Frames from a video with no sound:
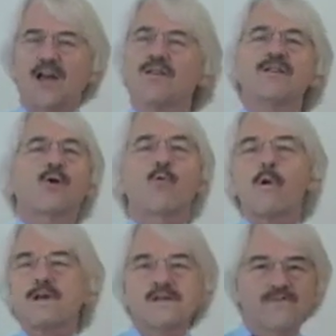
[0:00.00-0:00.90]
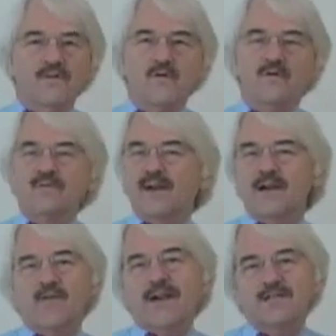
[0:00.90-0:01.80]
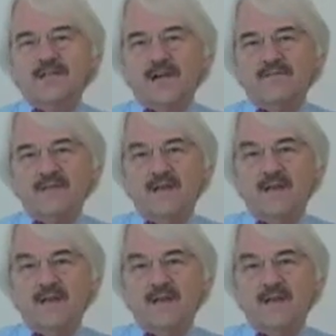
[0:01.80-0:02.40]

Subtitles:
There are wonderful quotes by great chefs,